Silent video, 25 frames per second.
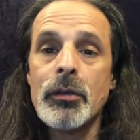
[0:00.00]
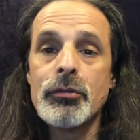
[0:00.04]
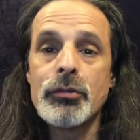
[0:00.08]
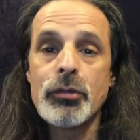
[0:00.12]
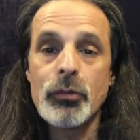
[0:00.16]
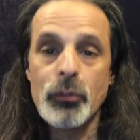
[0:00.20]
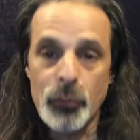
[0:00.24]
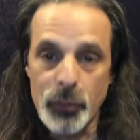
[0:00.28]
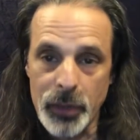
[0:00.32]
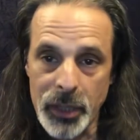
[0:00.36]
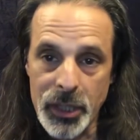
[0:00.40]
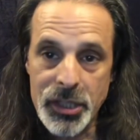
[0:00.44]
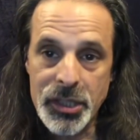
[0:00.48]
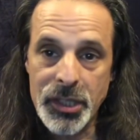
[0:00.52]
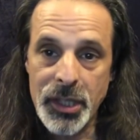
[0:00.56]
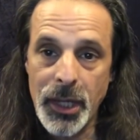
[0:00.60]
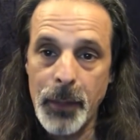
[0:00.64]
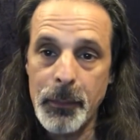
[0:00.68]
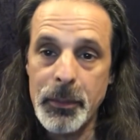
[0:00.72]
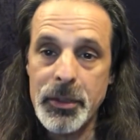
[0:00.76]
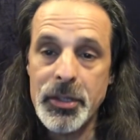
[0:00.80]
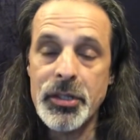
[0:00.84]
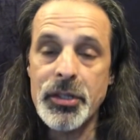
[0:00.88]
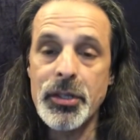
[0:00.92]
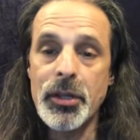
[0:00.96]
to
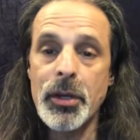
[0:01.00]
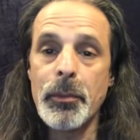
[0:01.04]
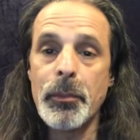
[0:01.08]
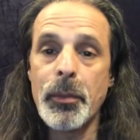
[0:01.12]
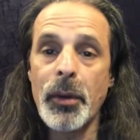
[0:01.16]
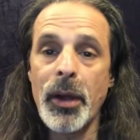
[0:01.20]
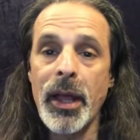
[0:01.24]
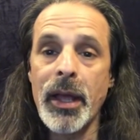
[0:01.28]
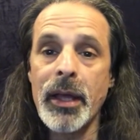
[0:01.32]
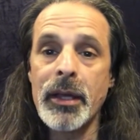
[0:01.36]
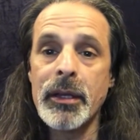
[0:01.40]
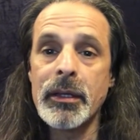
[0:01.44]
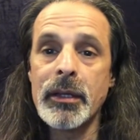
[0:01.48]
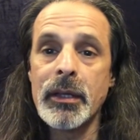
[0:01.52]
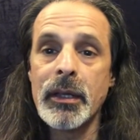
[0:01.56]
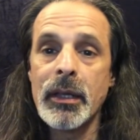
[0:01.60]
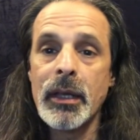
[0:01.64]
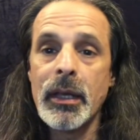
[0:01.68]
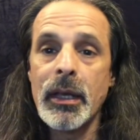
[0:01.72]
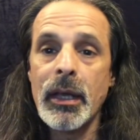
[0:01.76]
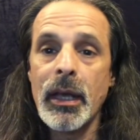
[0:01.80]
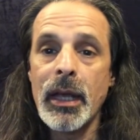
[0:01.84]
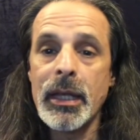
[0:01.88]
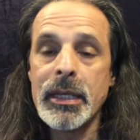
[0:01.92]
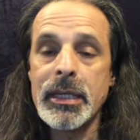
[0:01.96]
reestablish their brand
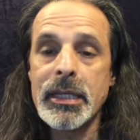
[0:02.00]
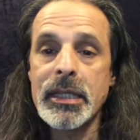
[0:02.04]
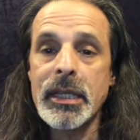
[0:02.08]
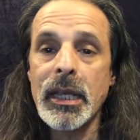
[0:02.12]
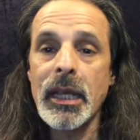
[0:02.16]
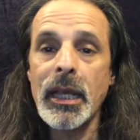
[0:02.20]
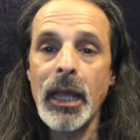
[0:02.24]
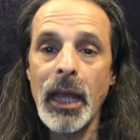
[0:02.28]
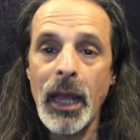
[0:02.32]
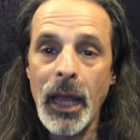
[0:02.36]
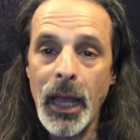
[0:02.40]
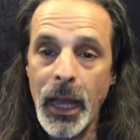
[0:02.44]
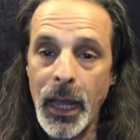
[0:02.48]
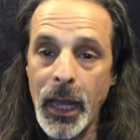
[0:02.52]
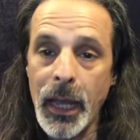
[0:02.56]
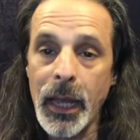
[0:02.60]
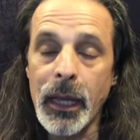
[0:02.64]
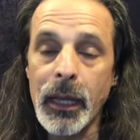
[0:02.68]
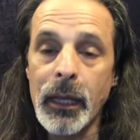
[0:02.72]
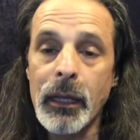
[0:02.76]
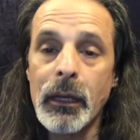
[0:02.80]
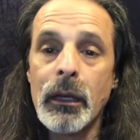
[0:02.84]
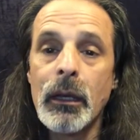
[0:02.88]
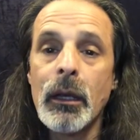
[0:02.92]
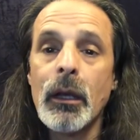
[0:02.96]
and say,
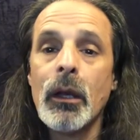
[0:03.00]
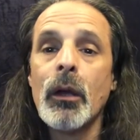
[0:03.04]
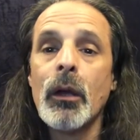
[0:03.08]
hey,